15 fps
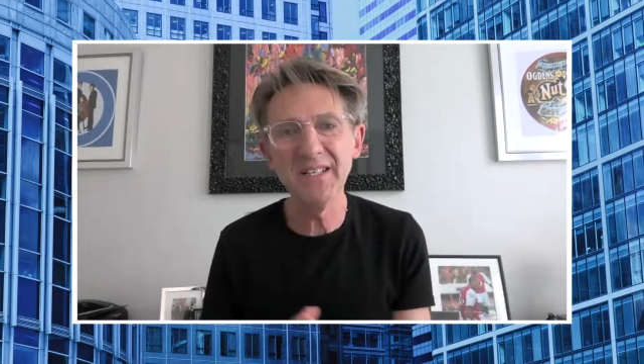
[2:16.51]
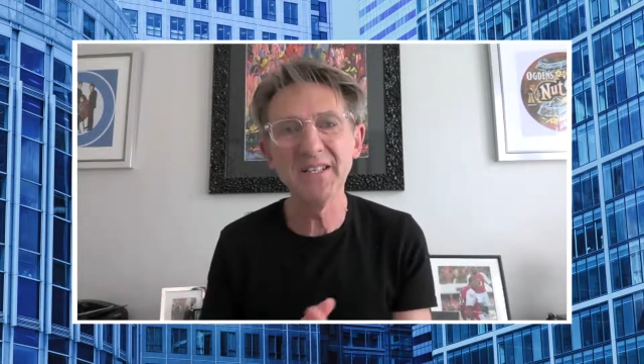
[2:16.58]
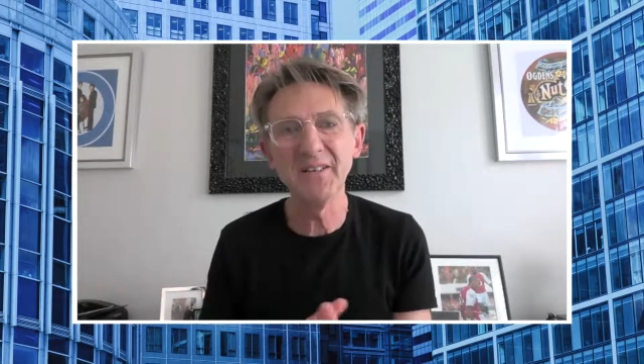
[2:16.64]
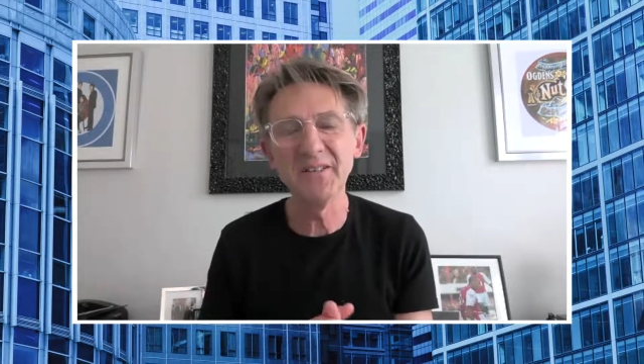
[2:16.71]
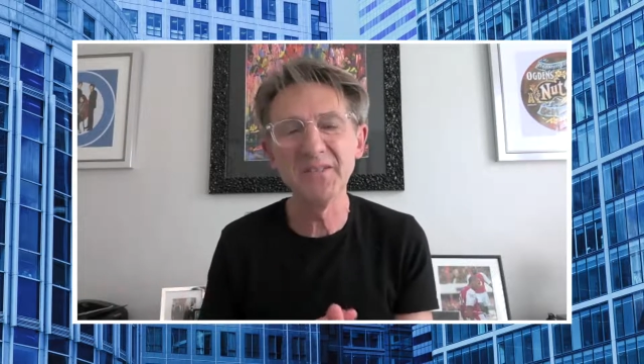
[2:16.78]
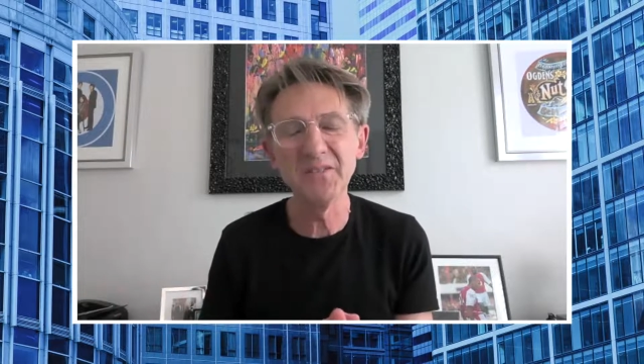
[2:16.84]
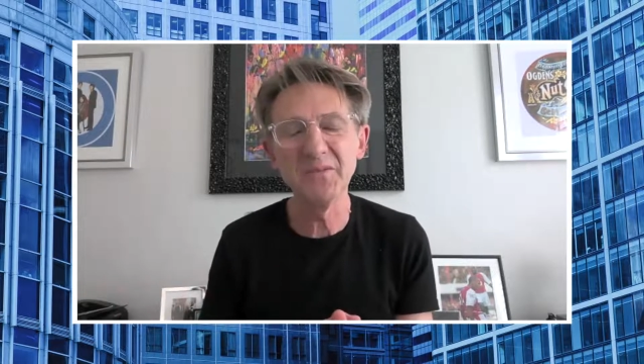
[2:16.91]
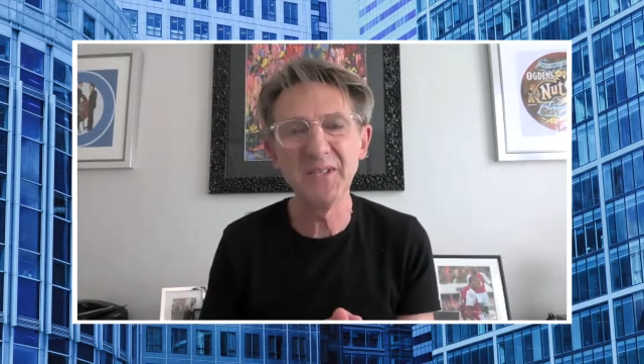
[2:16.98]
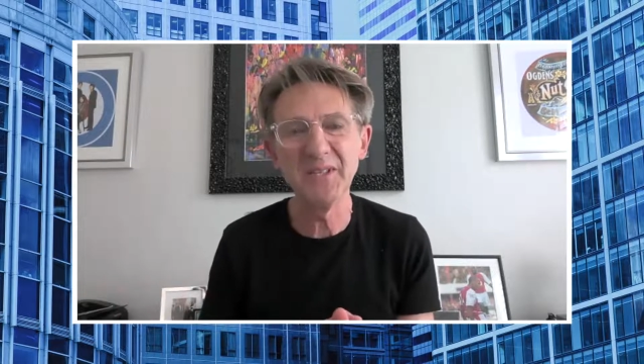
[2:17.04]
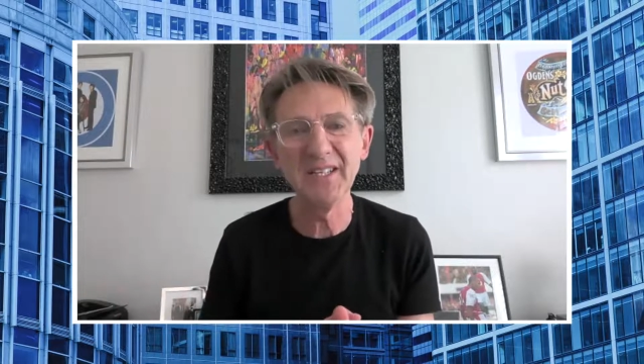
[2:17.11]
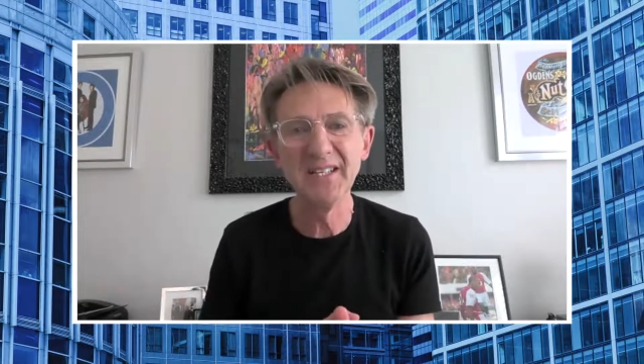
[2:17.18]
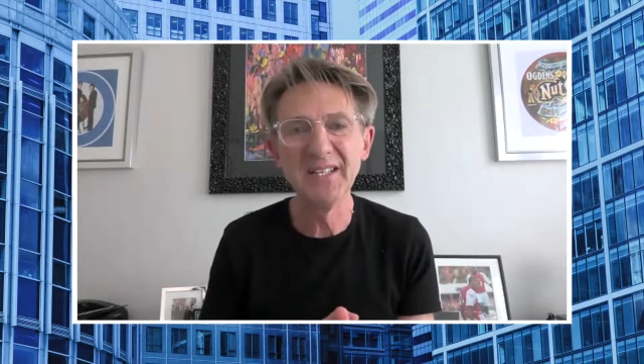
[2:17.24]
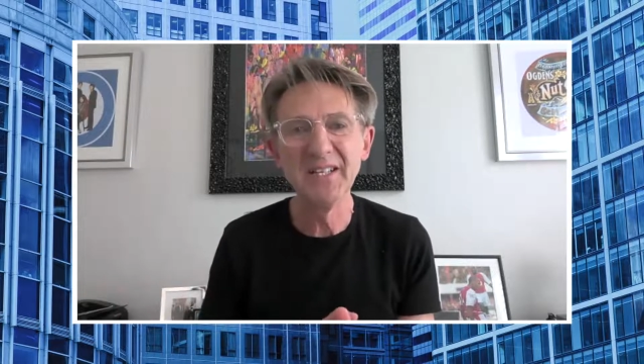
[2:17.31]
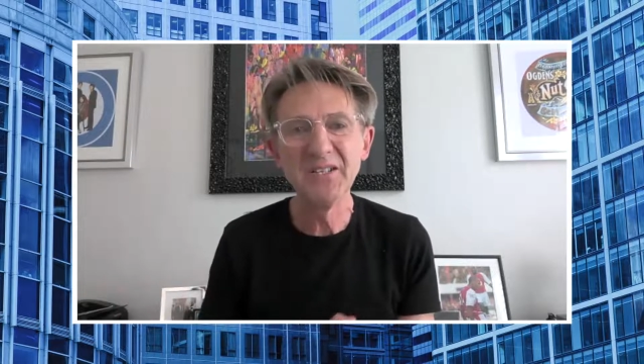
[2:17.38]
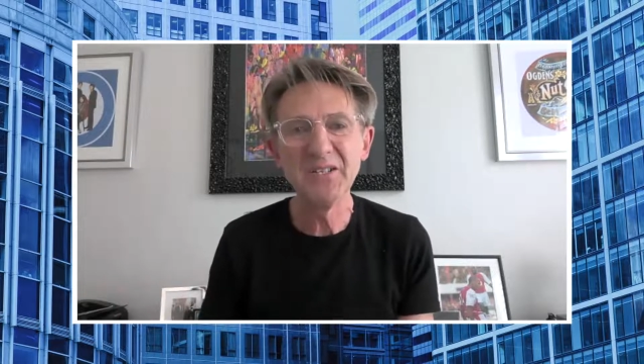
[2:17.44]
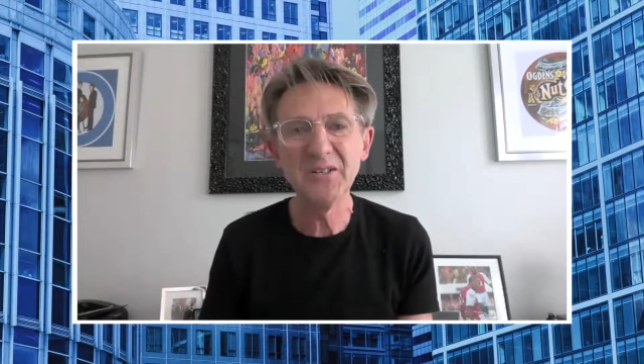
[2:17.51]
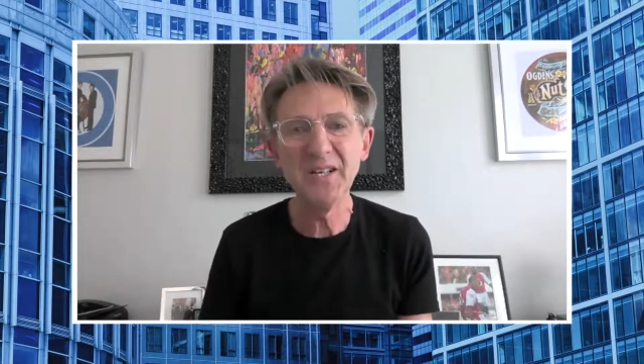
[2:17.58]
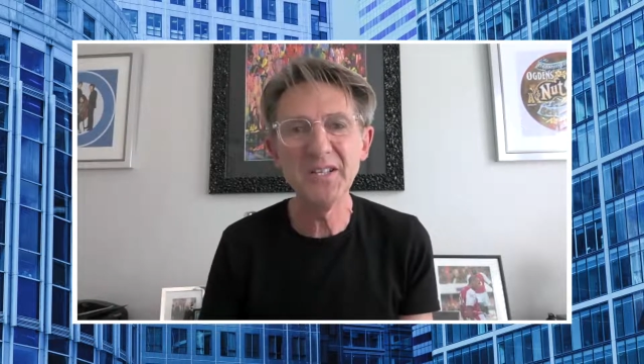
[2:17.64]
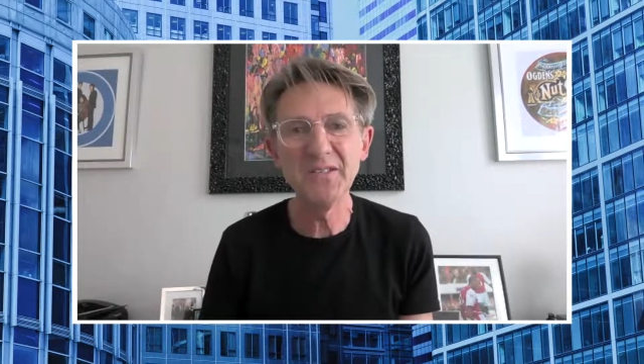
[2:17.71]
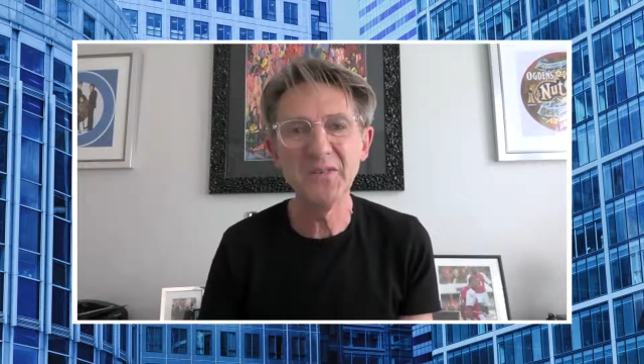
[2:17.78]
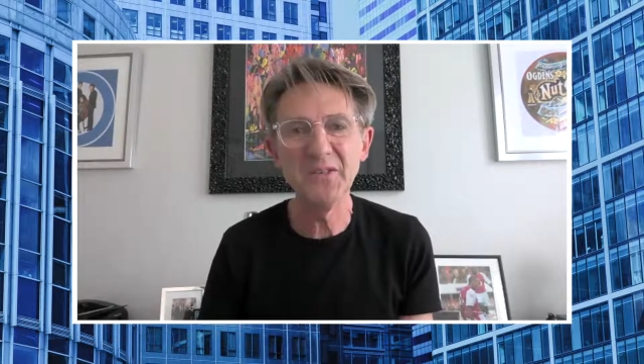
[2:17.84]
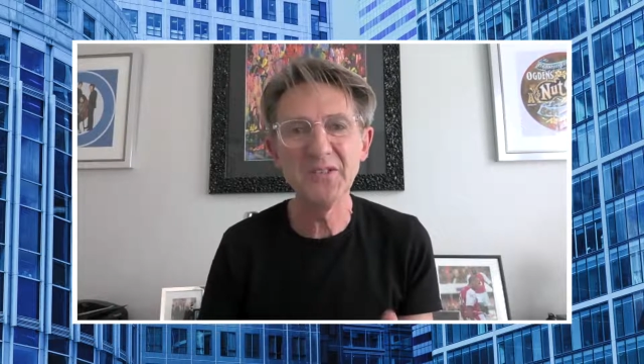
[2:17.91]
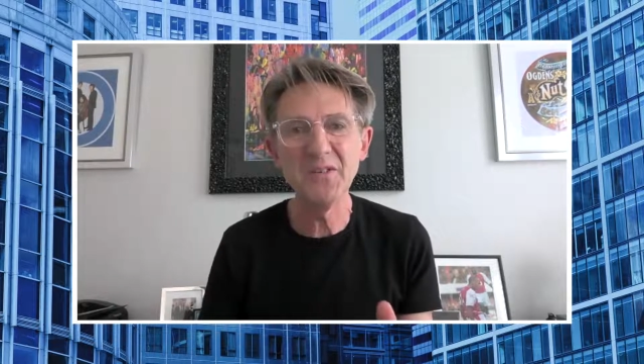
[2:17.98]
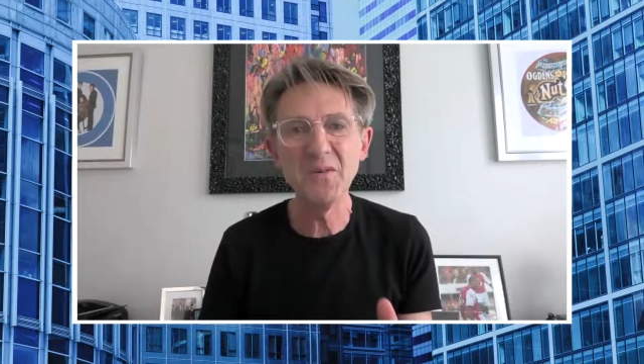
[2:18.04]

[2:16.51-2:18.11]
going to be transferred.